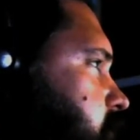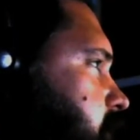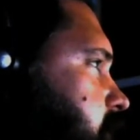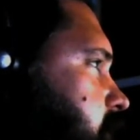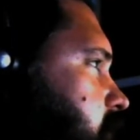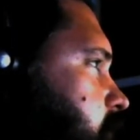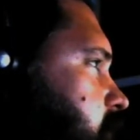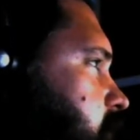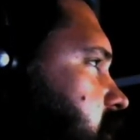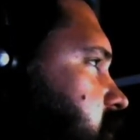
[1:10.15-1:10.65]

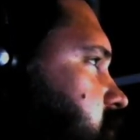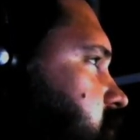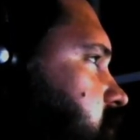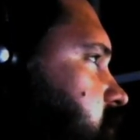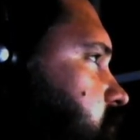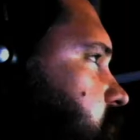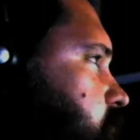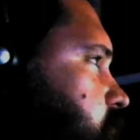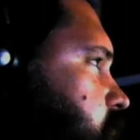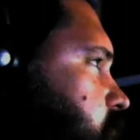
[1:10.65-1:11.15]
commands as
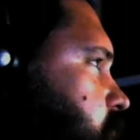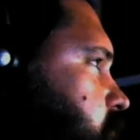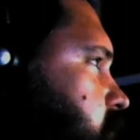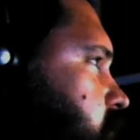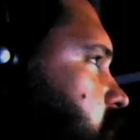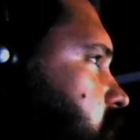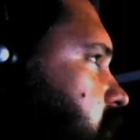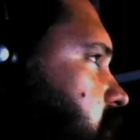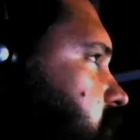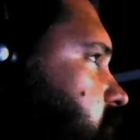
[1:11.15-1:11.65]
root on
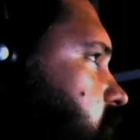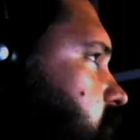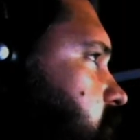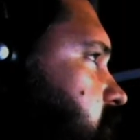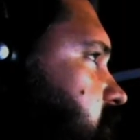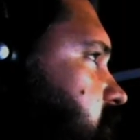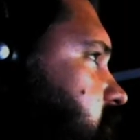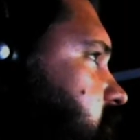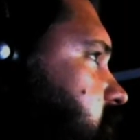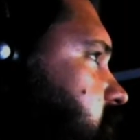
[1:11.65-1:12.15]
a
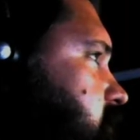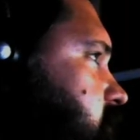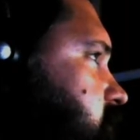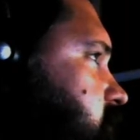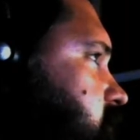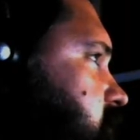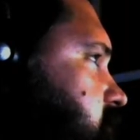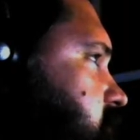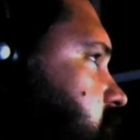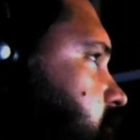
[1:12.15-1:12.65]
targeted Linux
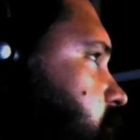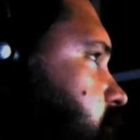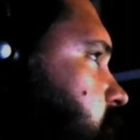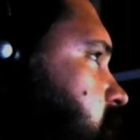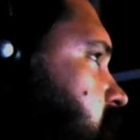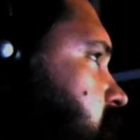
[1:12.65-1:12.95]
system,